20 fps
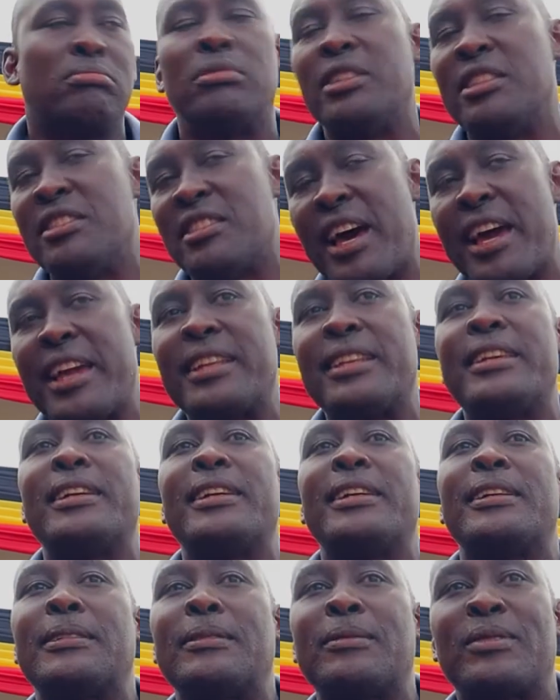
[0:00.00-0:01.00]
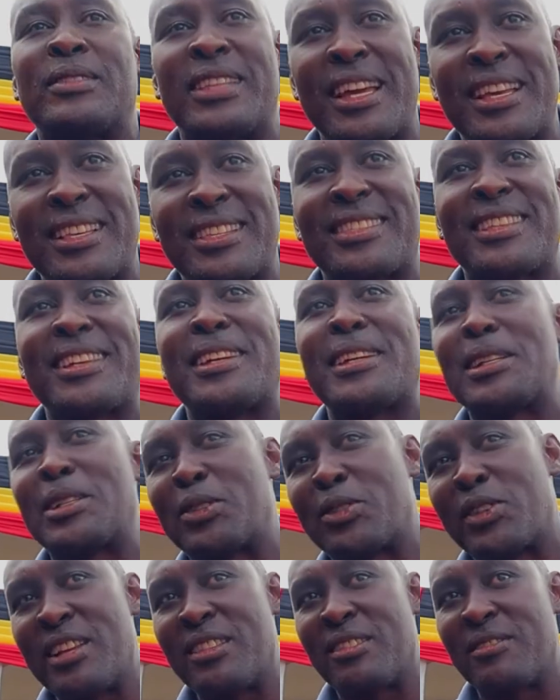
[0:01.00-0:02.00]
designing, testing,
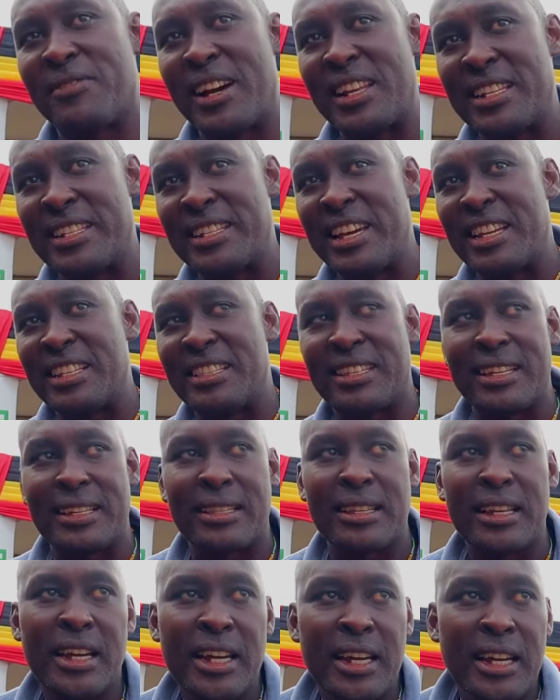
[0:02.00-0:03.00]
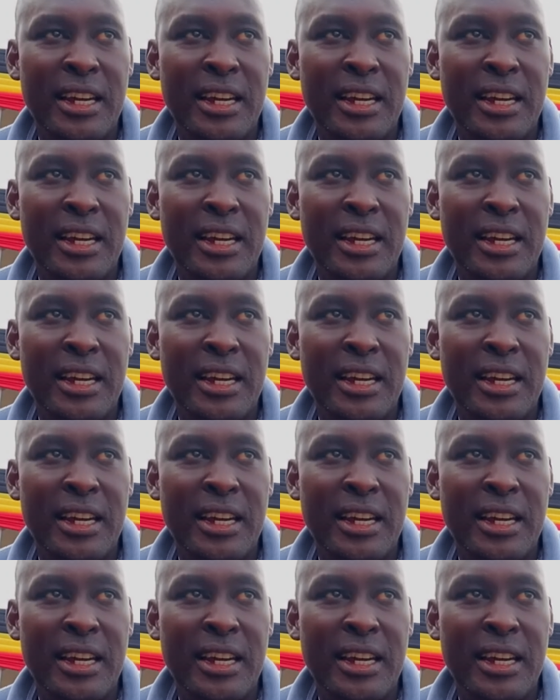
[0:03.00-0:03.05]
trying to validate it.